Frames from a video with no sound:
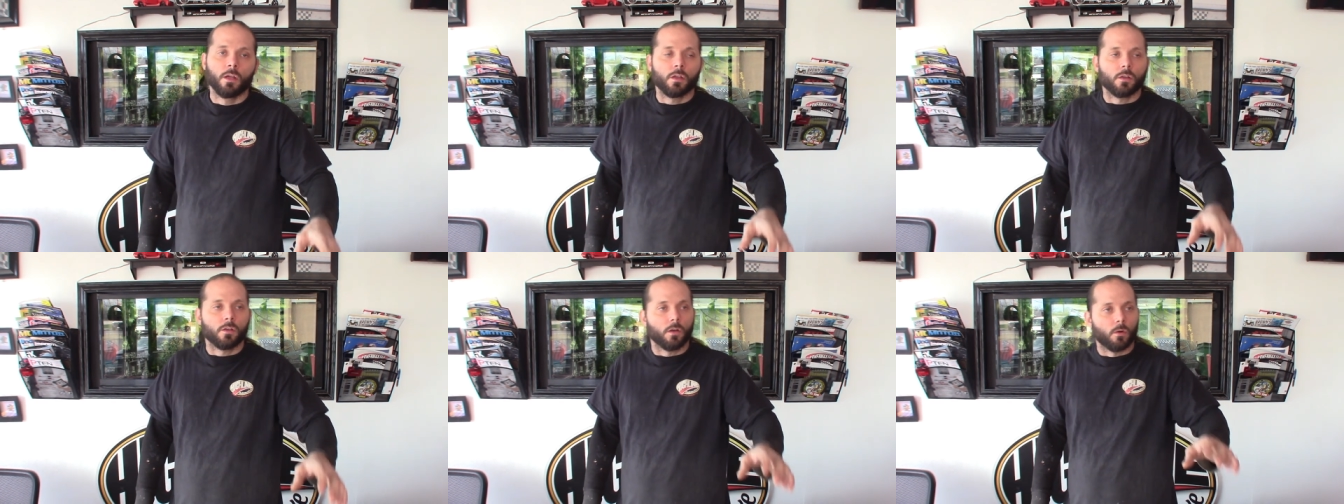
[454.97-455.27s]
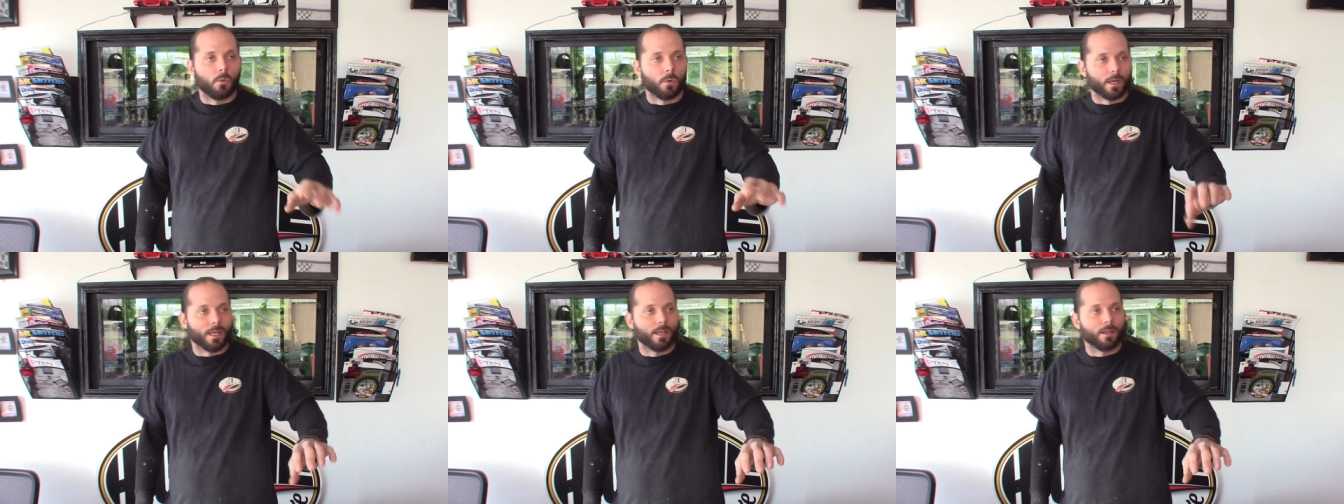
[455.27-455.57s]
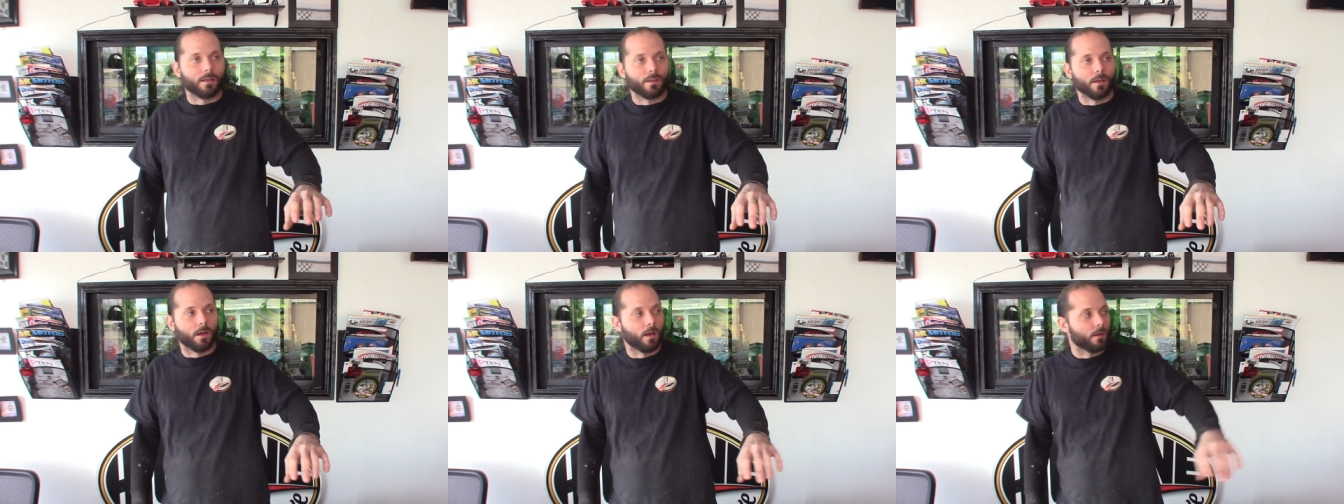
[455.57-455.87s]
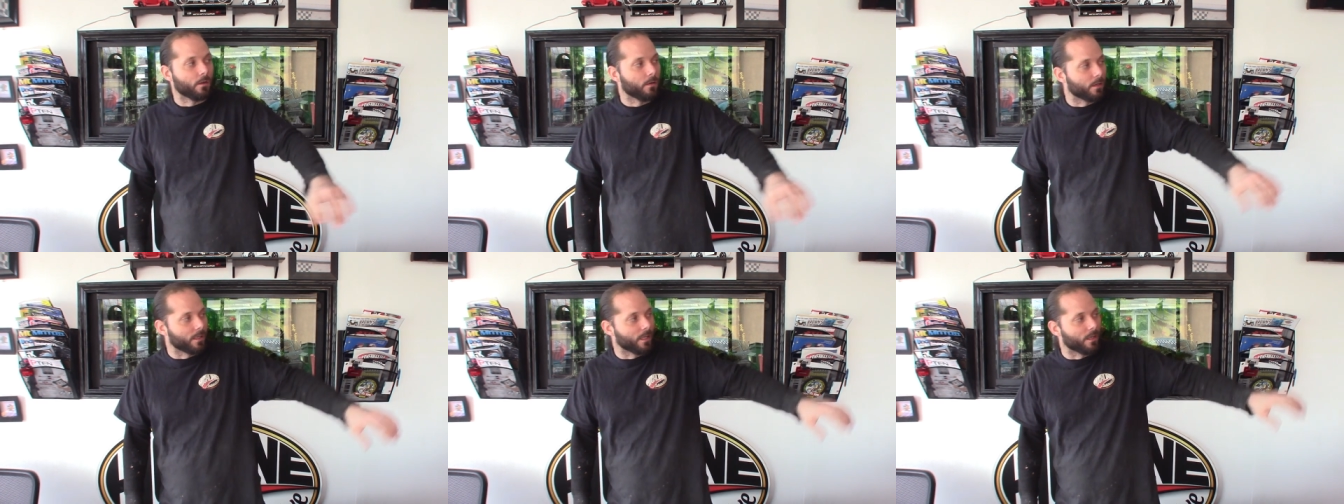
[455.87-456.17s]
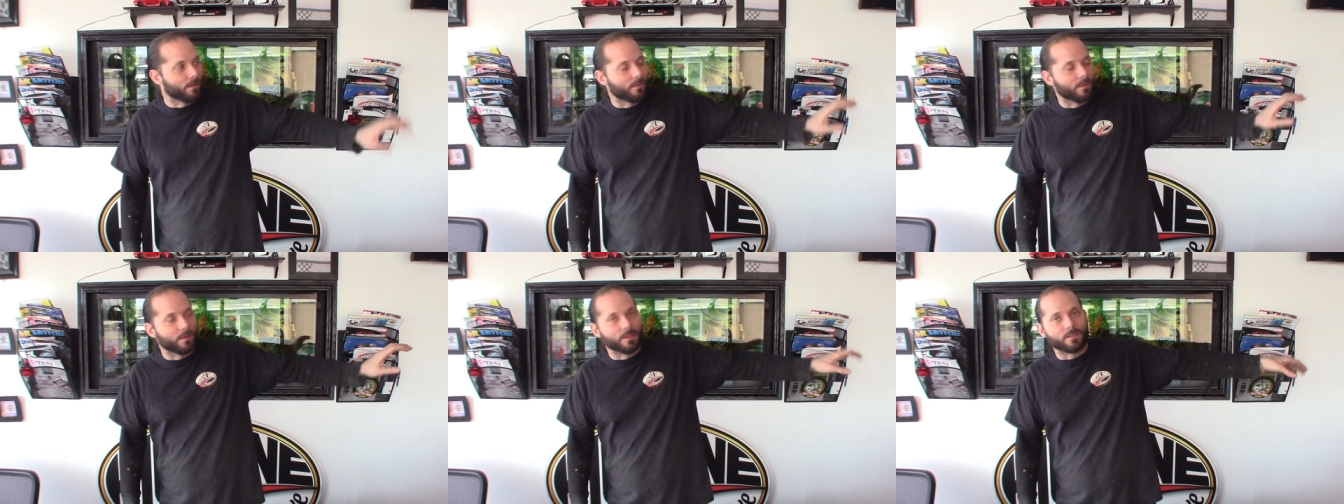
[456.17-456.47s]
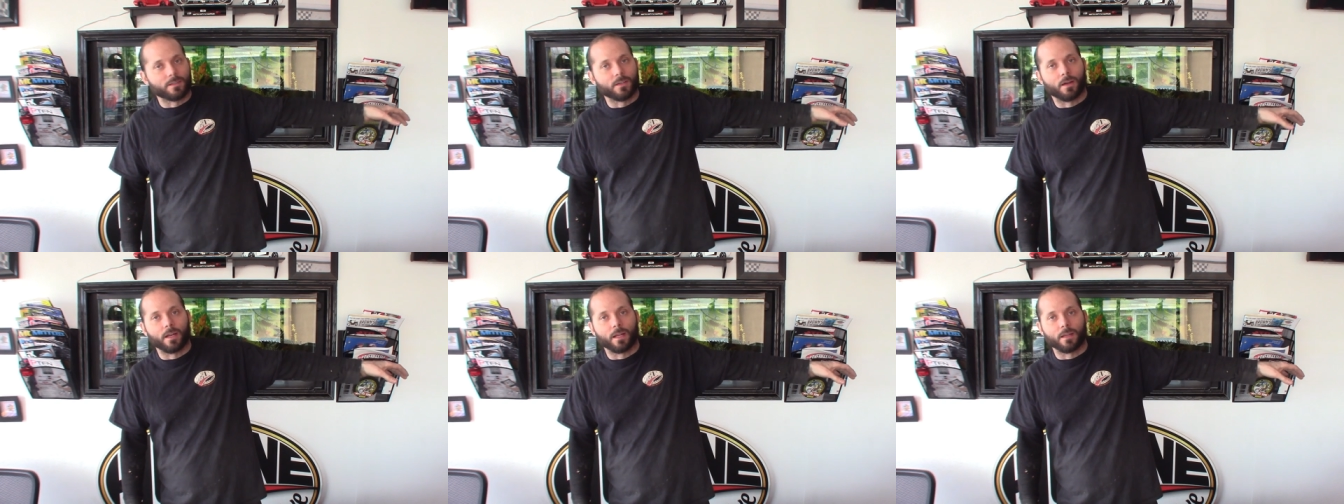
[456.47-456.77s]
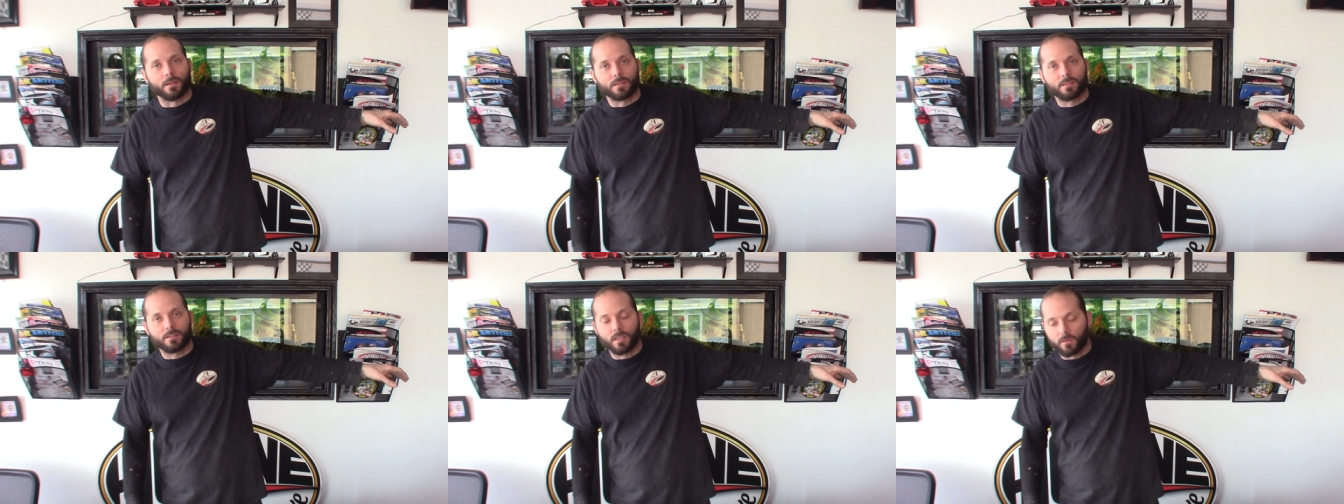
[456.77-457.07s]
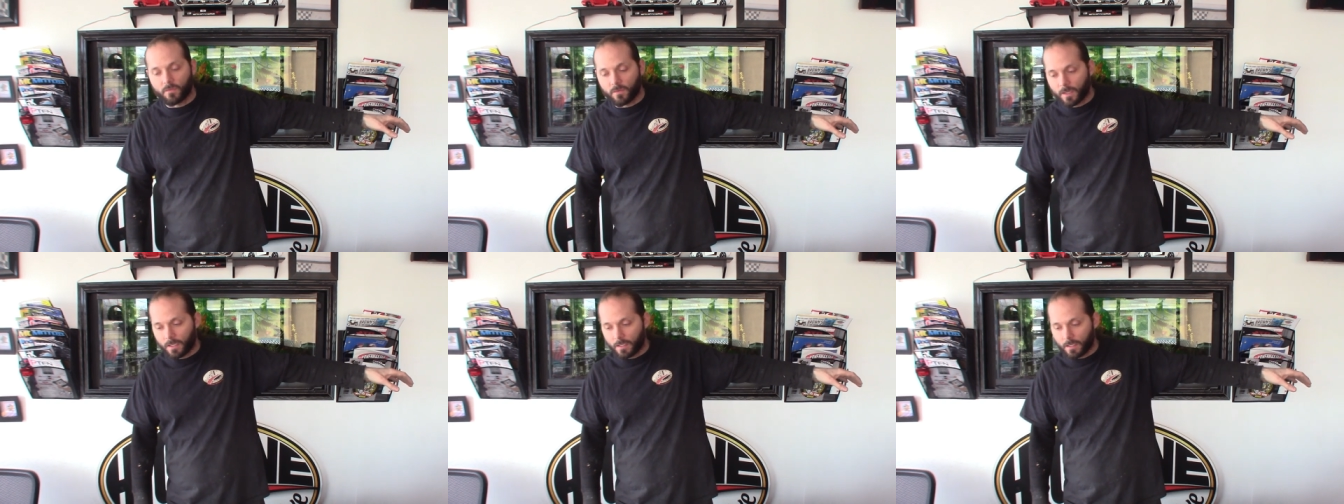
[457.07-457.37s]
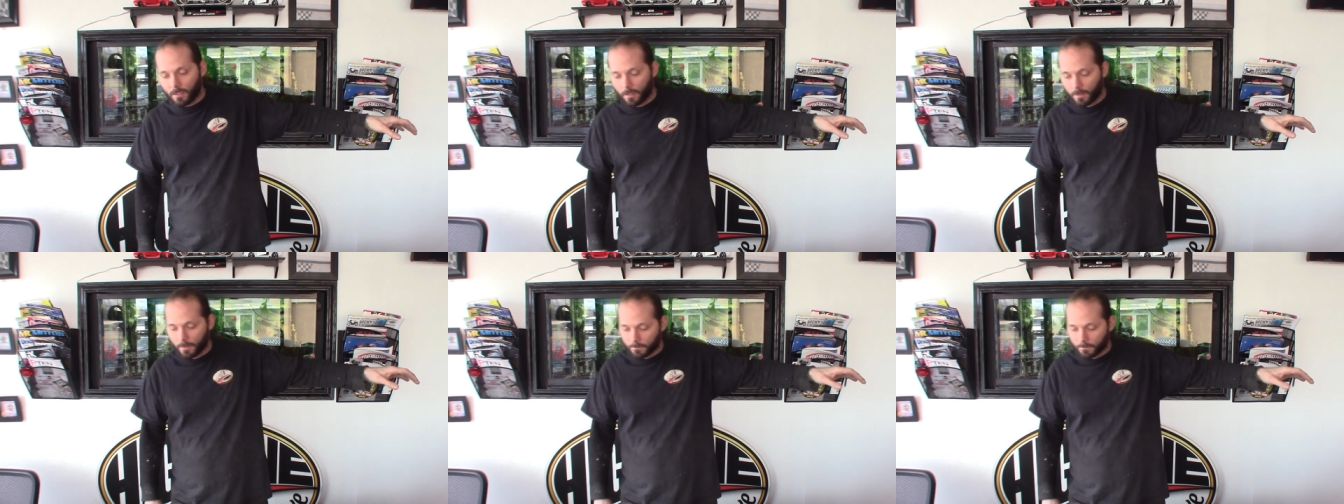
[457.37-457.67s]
You know, we're getting done, getting things done on the Civic,